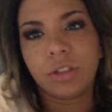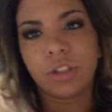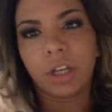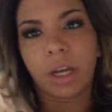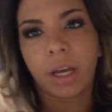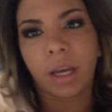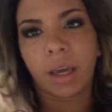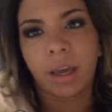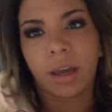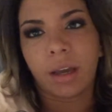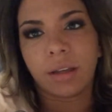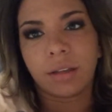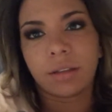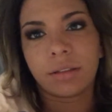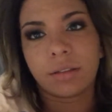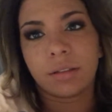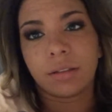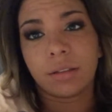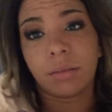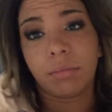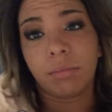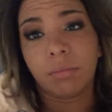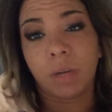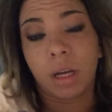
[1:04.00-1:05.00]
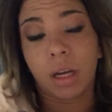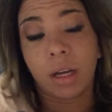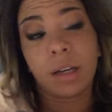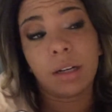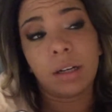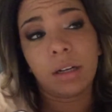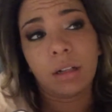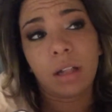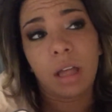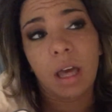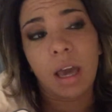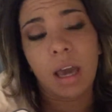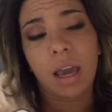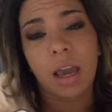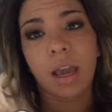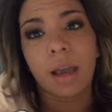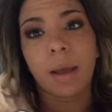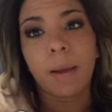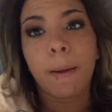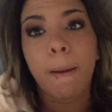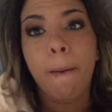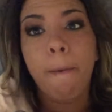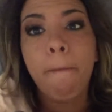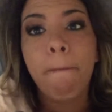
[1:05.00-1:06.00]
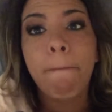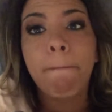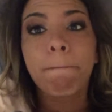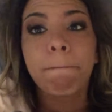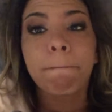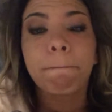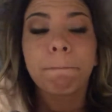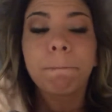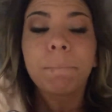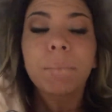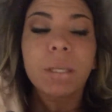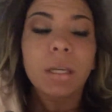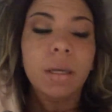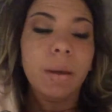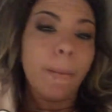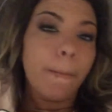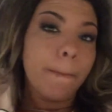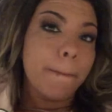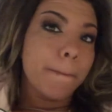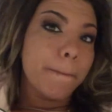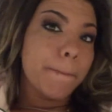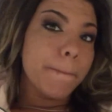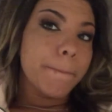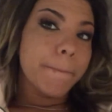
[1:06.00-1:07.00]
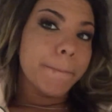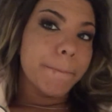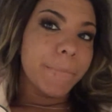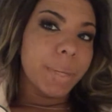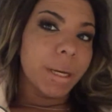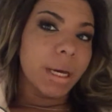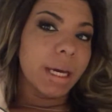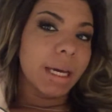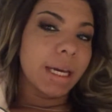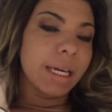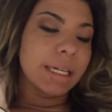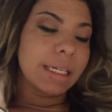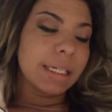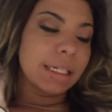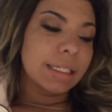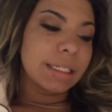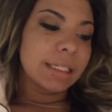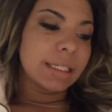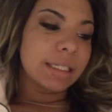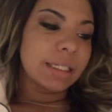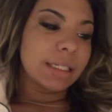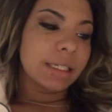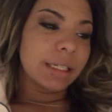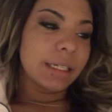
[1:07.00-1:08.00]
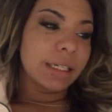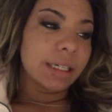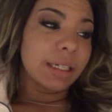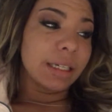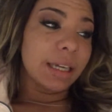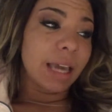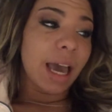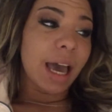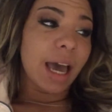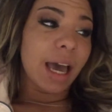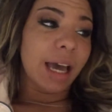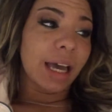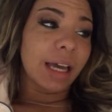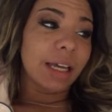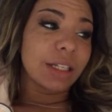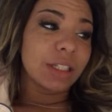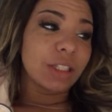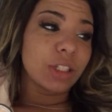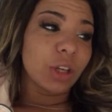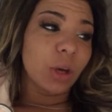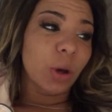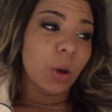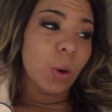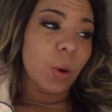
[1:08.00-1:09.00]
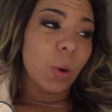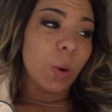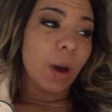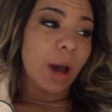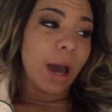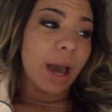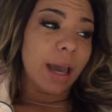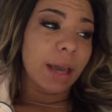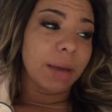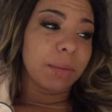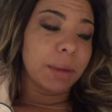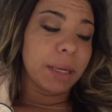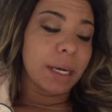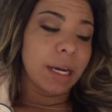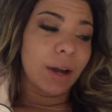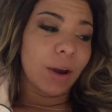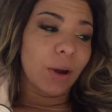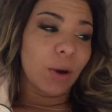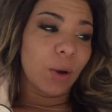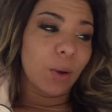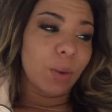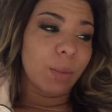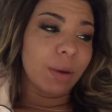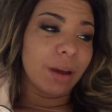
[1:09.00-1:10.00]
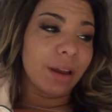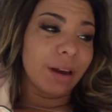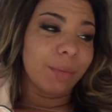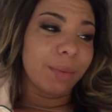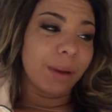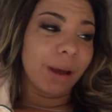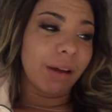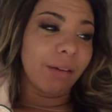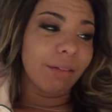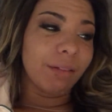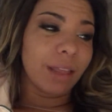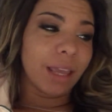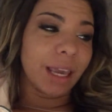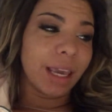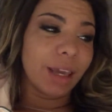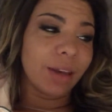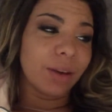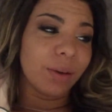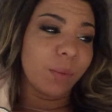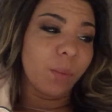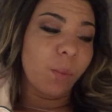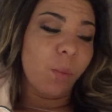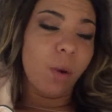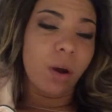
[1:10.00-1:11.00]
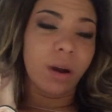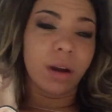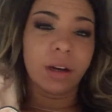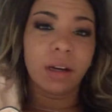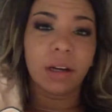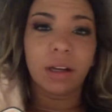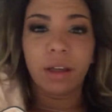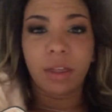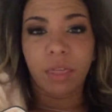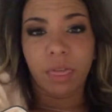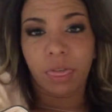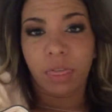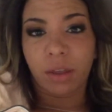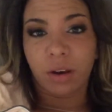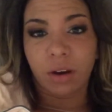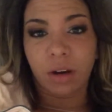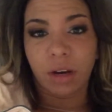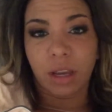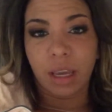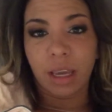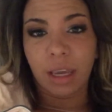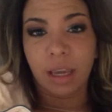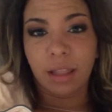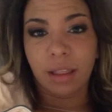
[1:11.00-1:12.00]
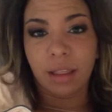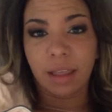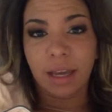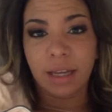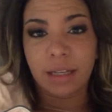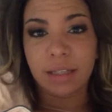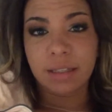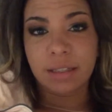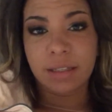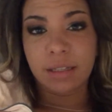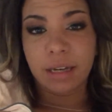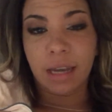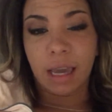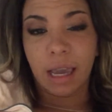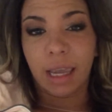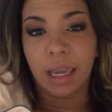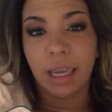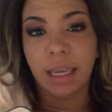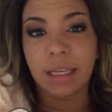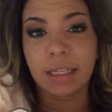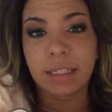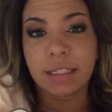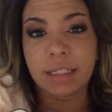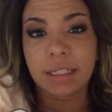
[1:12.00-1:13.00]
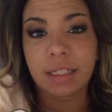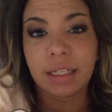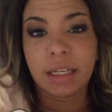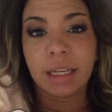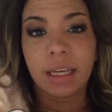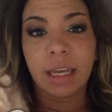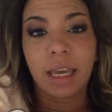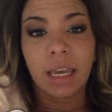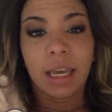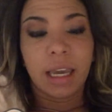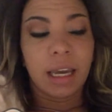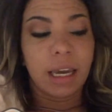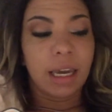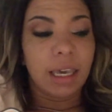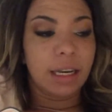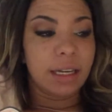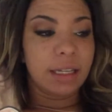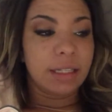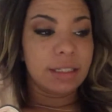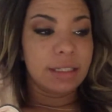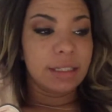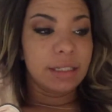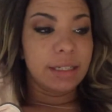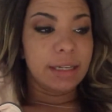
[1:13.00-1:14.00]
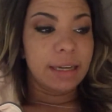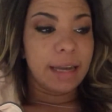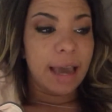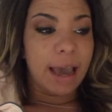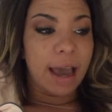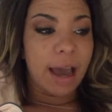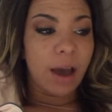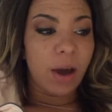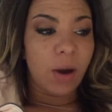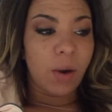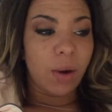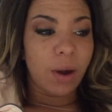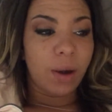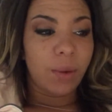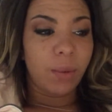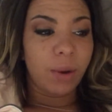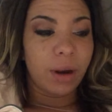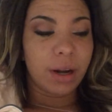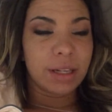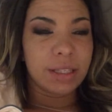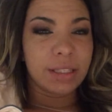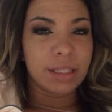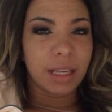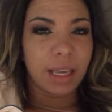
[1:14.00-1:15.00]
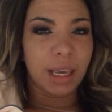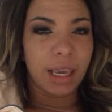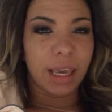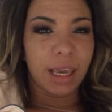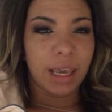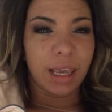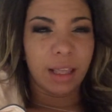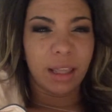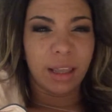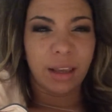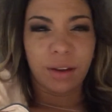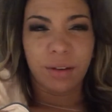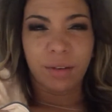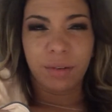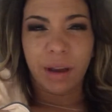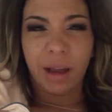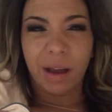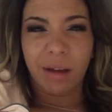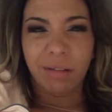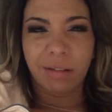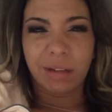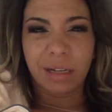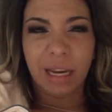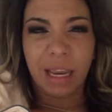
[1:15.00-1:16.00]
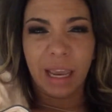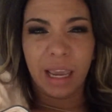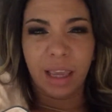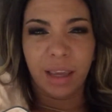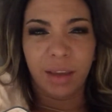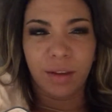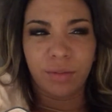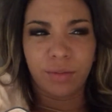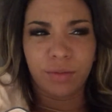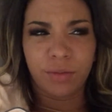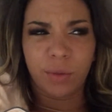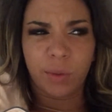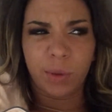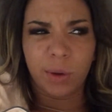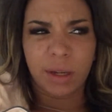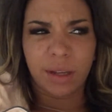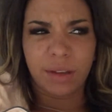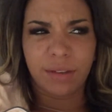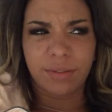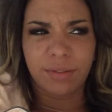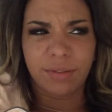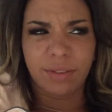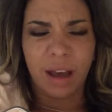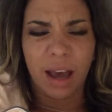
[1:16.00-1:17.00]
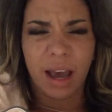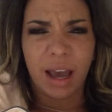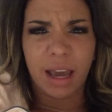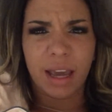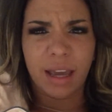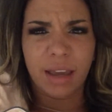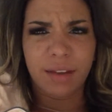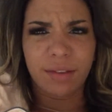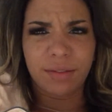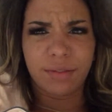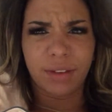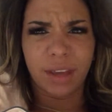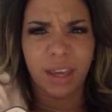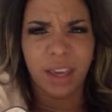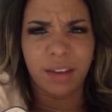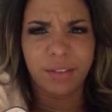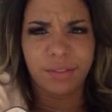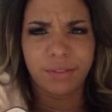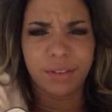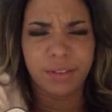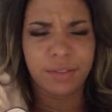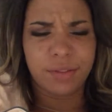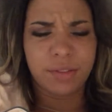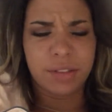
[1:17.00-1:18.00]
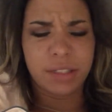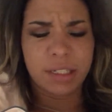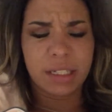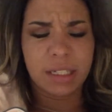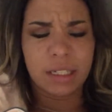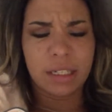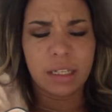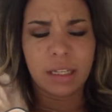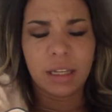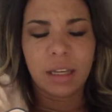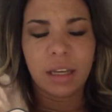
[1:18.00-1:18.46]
jackass, I'm not gonna lie. But yeah, so I made it home at about like 1:30 last night. It is now, I want to say, around 8:45, 8:50.